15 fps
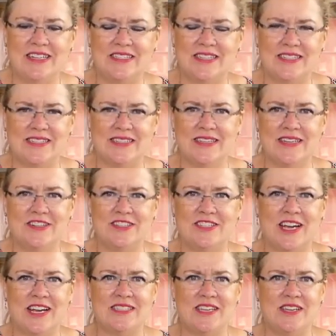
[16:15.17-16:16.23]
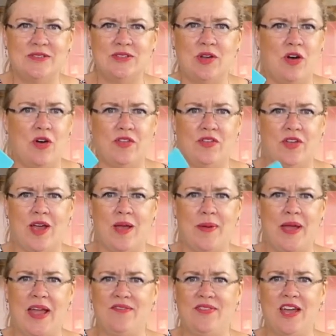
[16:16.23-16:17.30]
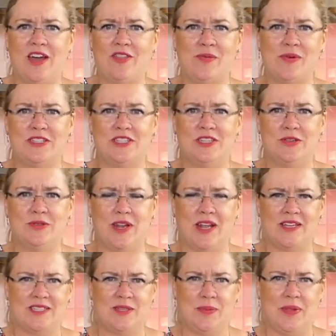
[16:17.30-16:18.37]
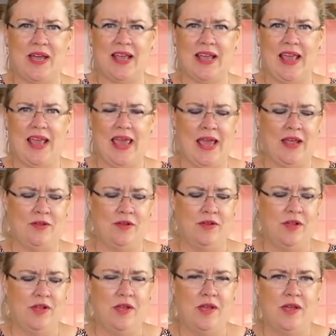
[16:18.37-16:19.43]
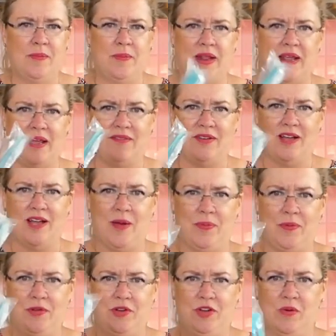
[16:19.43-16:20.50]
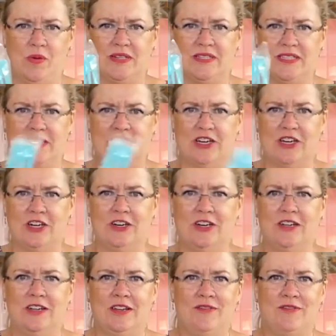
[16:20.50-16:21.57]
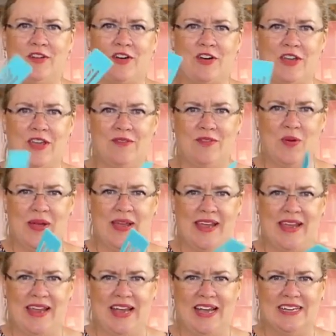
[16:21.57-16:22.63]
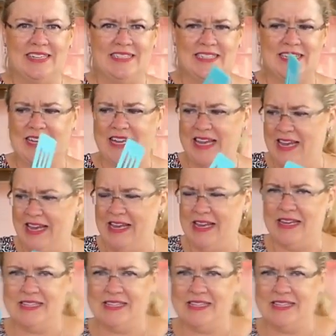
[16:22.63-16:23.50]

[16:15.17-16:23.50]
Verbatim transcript: this little size I use all the time. I have the other one too that has the black handle, but I have a couple new ones here for our giveaway. Today